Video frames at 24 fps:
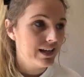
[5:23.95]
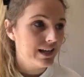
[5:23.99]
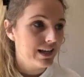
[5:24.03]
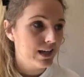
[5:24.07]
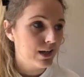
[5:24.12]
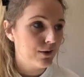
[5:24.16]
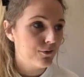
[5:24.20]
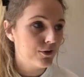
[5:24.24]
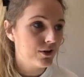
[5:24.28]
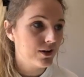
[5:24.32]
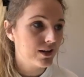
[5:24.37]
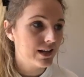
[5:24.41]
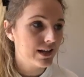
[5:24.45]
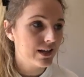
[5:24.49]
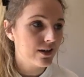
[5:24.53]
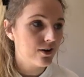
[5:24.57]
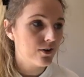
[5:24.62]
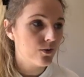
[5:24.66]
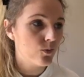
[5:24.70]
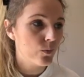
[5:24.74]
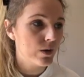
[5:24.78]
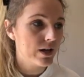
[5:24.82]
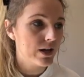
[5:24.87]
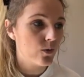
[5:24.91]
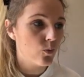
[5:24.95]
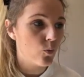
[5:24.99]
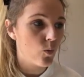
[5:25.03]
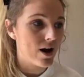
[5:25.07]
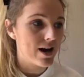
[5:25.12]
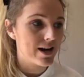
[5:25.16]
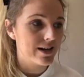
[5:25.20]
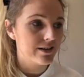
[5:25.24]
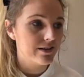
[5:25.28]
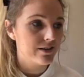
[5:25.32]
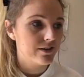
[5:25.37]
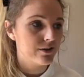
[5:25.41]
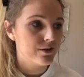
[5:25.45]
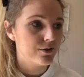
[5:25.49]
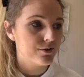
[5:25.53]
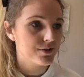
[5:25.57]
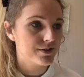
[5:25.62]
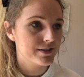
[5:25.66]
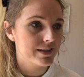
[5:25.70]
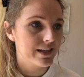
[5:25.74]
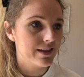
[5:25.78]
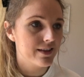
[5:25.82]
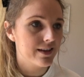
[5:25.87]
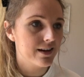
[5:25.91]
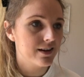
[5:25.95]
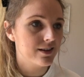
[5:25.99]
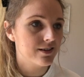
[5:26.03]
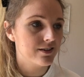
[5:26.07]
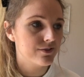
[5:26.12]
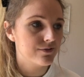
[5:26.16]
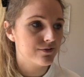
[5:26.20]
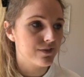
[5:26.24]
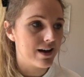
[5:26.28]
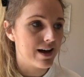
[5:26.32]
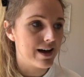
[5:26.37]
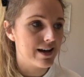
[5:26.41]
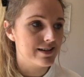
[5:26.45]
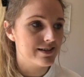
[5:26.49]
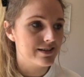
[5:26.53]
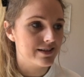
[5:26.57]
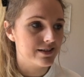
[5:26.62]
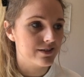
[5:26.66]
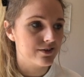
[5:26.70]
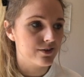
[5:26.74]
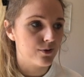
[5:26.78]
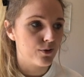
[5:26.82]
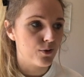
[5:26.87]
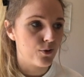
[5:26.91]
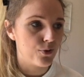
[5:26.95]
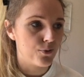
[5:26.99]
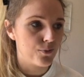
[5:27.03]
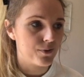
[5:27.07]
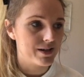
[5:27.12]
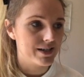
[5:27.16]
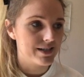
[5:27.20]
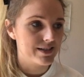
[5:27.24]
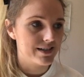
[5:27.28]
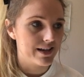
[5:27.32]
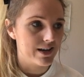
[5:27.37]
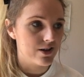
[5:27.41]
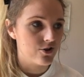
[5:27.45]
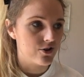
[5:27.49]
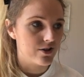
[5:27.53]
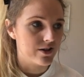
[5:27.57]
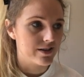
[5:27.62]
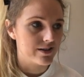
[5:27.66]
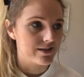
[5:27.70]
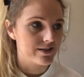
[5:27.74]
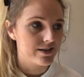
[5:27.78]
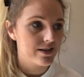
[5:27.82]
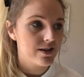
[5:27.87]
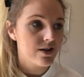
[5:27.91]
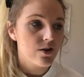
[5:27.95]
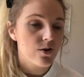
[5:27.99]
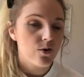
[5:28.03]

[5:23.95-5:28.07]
If you click on week 1, you'll see that it divides into the 3 sessions